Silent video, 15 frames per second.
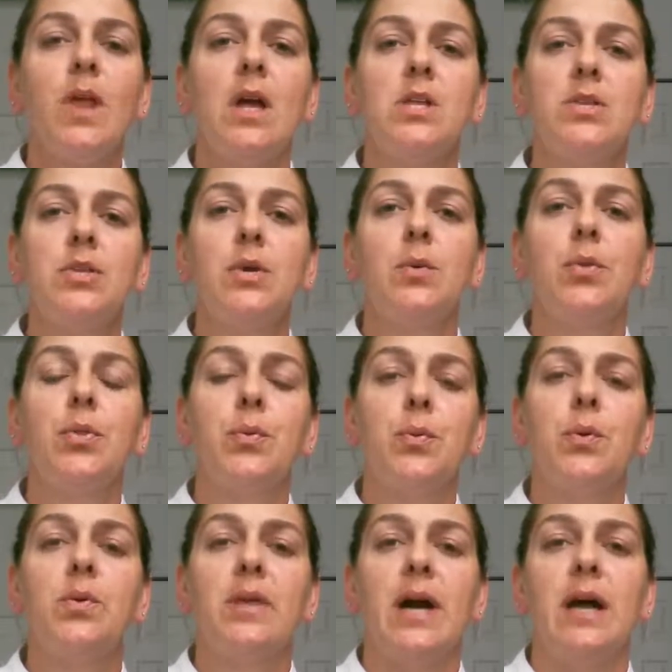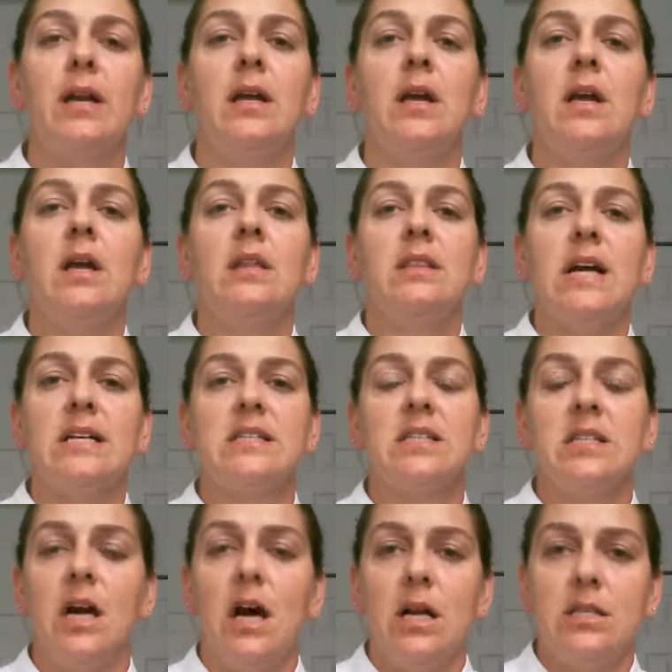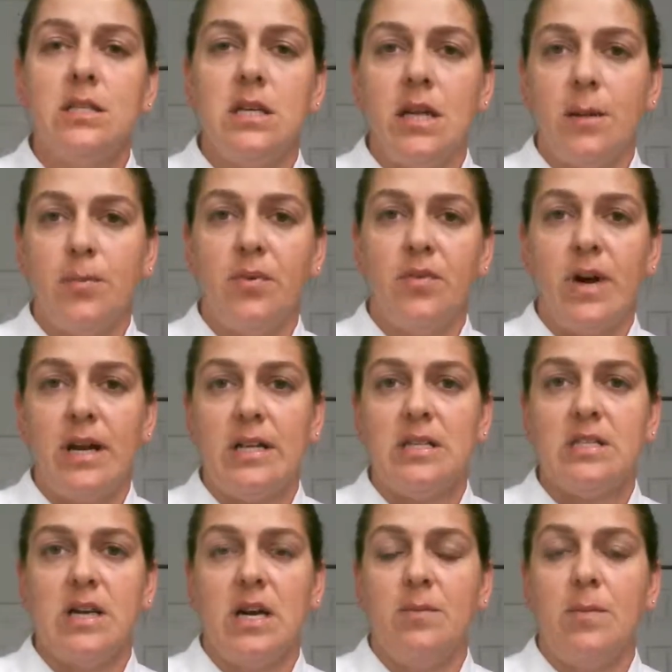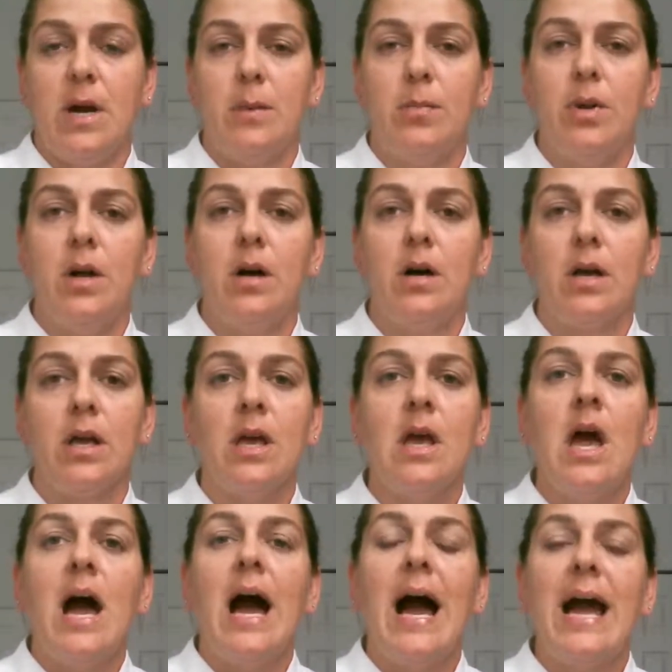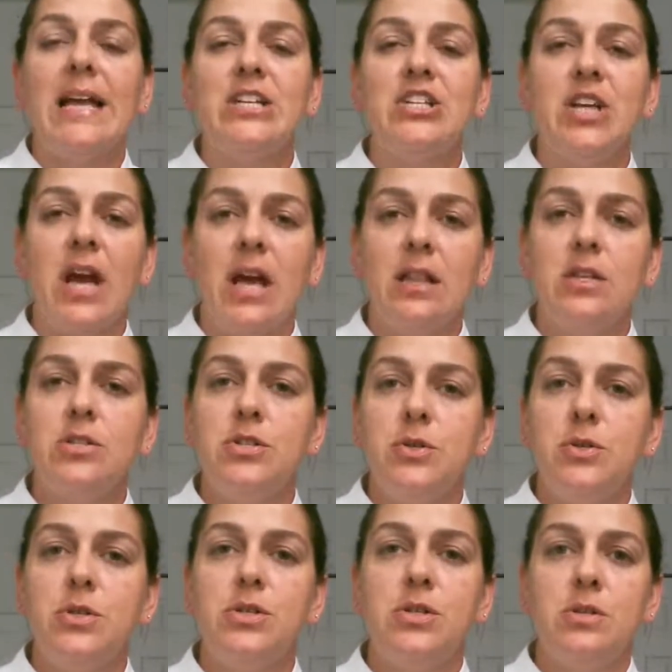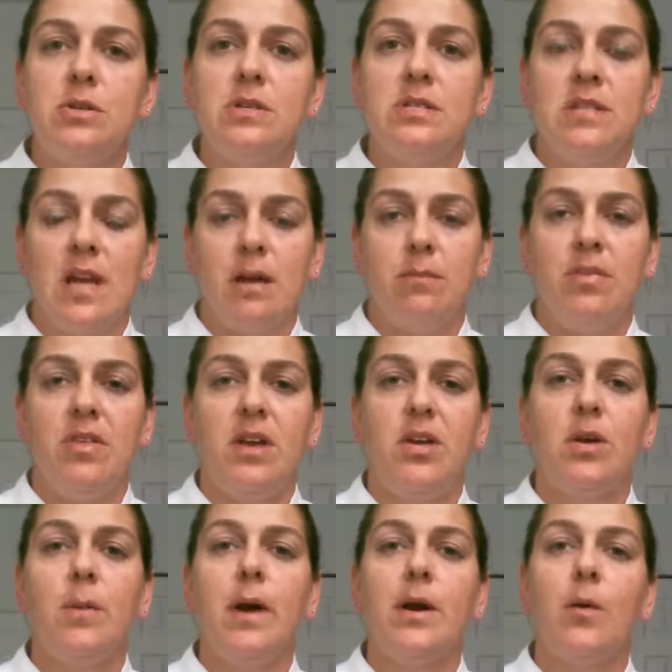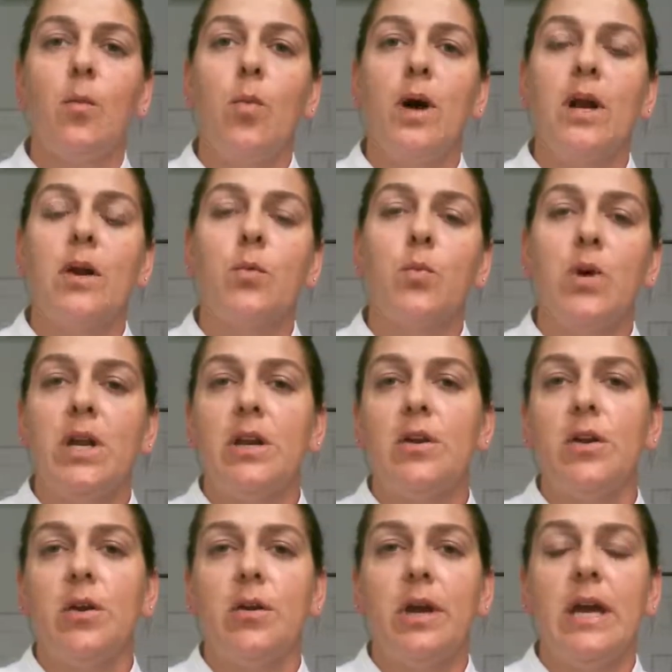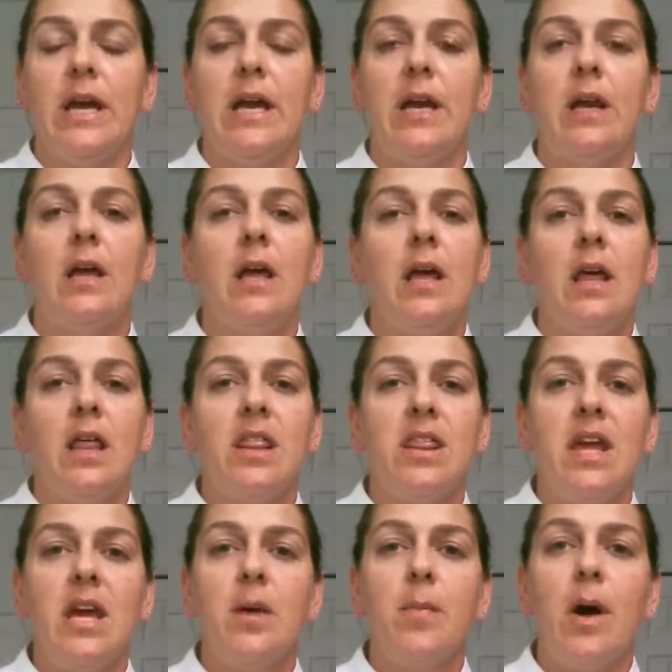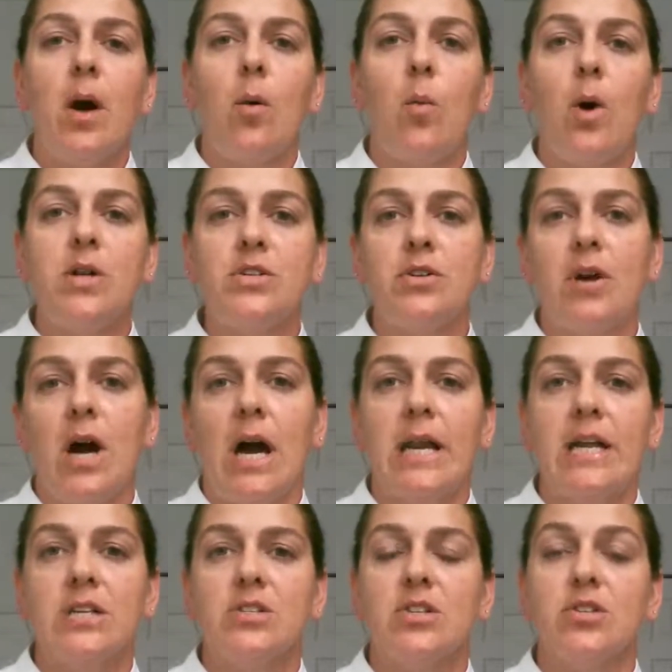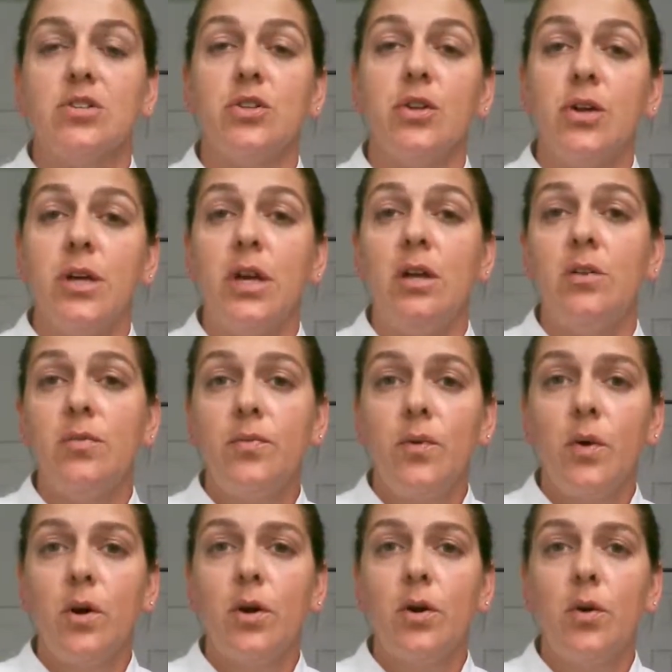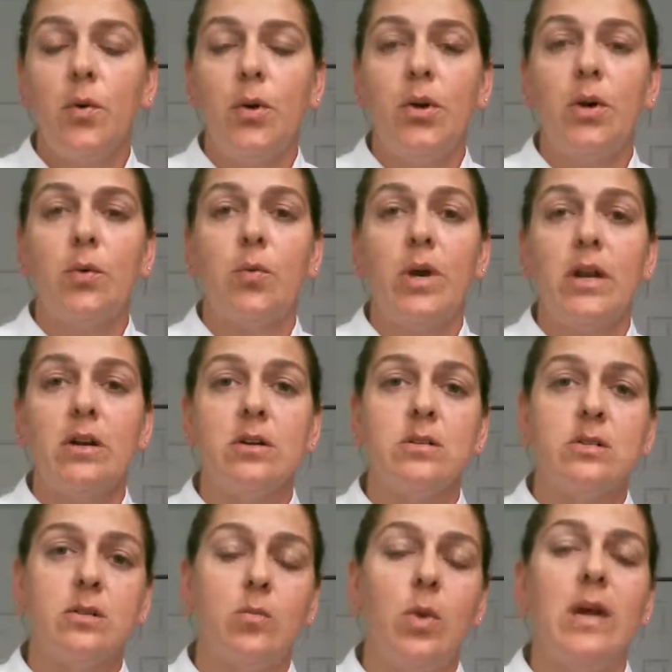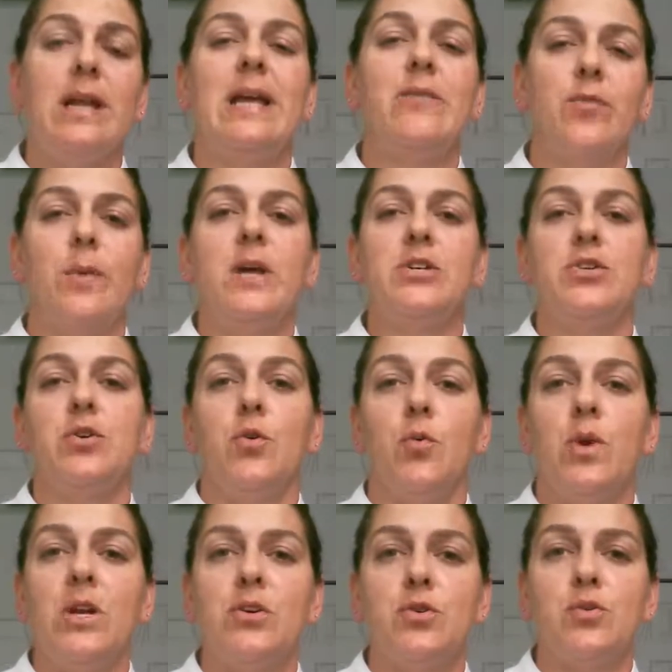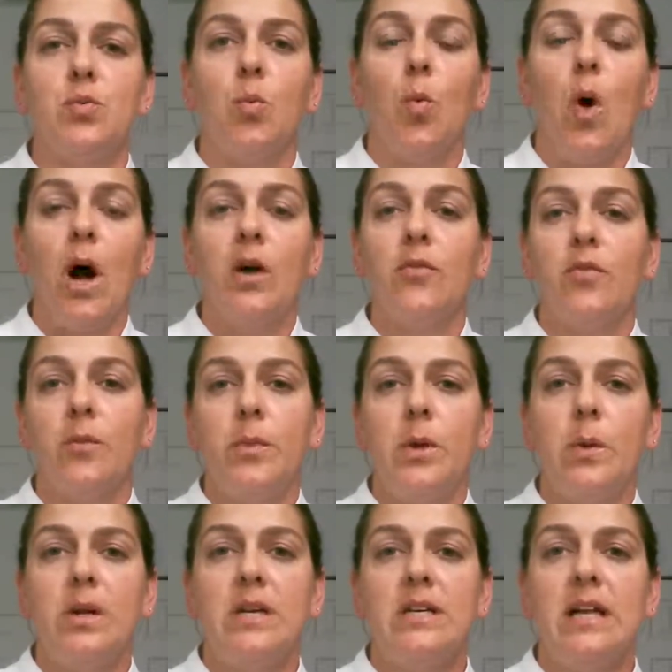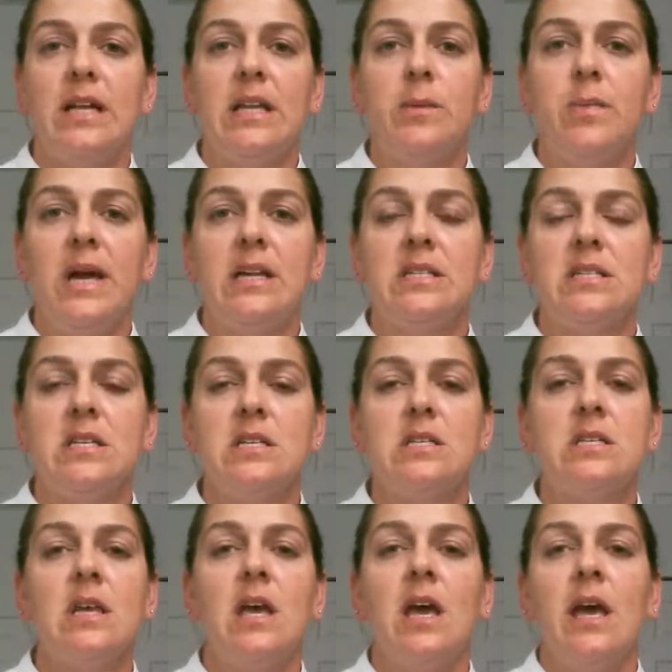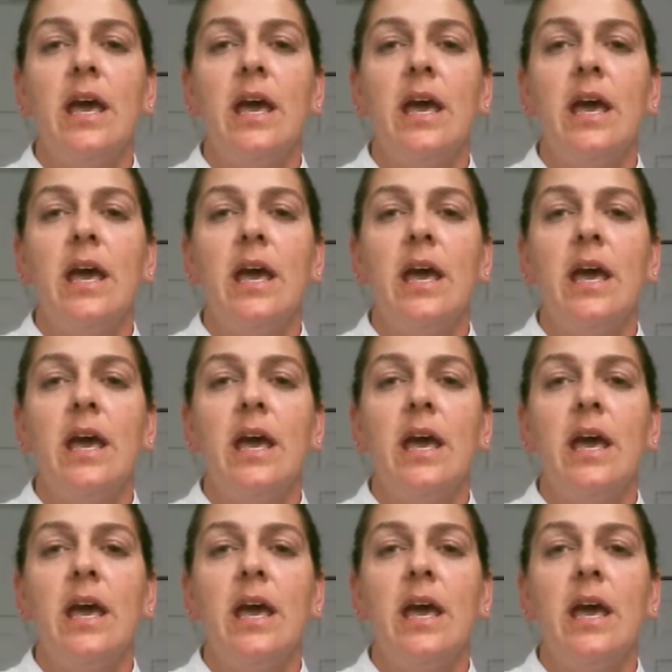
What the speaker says: And so through that's the content I provide inside my blog. I challenge you to do the same thing. No matter what arena you're in, think about what your audience is looking for, who your readers, and what information your readers want from you on a daily basis,